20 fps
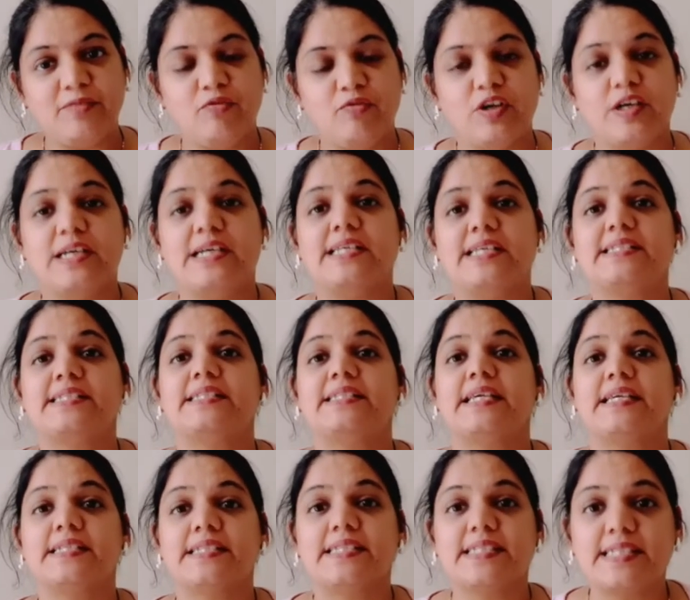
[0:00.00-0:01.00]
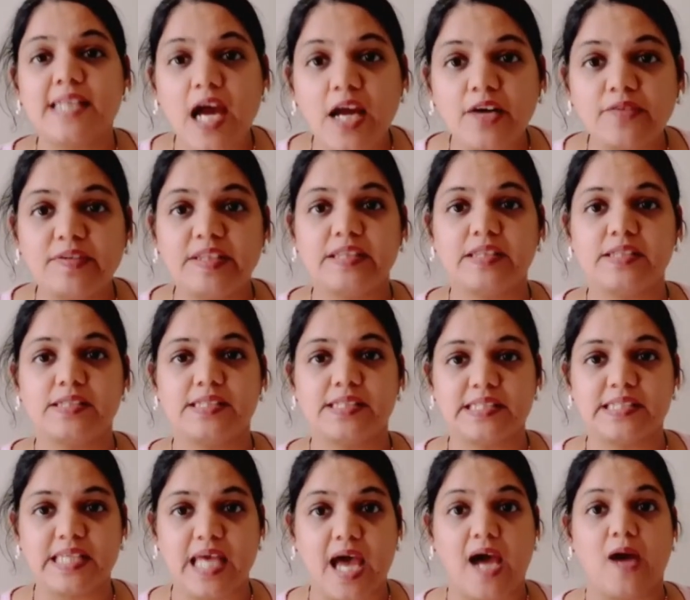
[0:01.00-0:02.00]
words that start with the
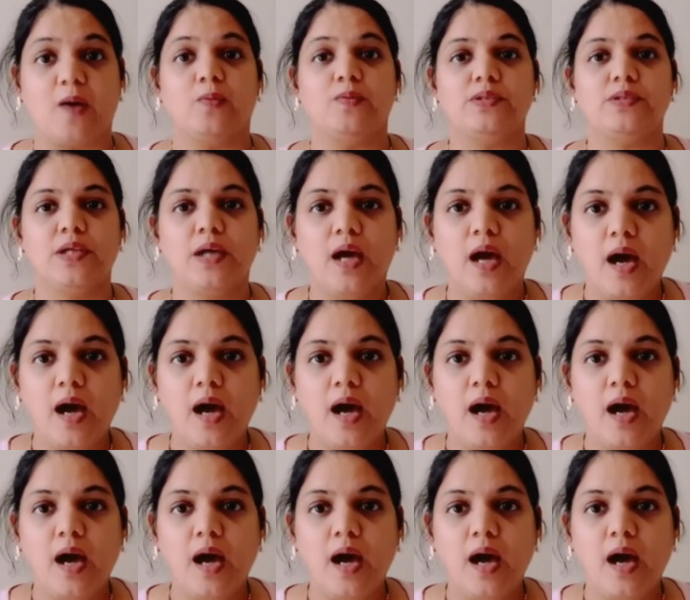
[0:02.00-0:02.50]
sound,